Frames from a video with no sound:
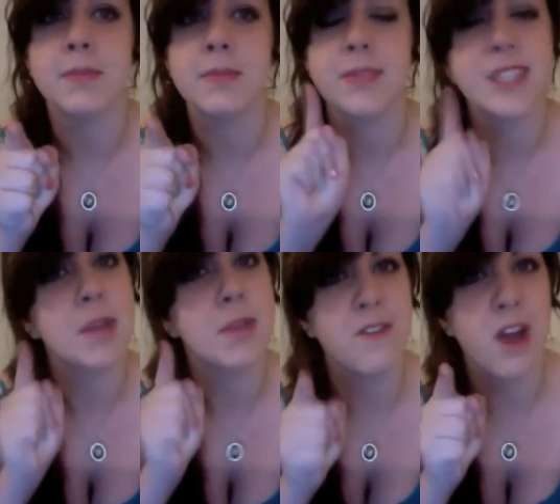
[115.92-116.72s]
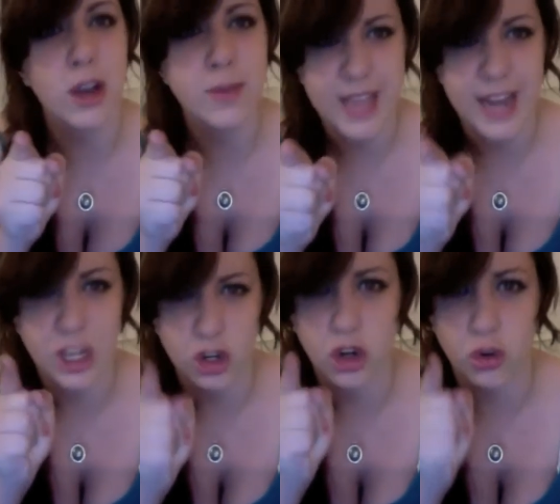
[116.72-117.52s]
It's going to be very upsetting
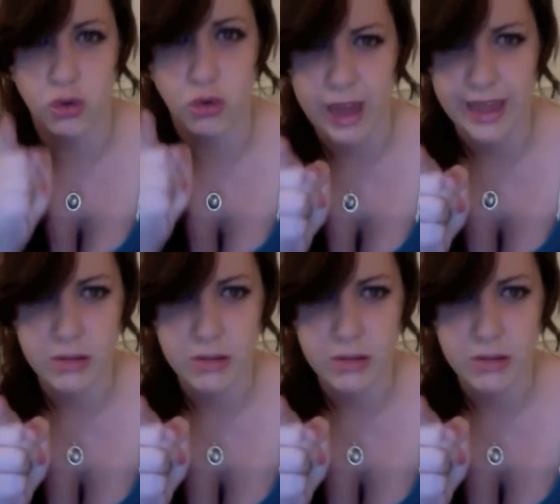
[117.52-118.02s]
and you're going to regret it.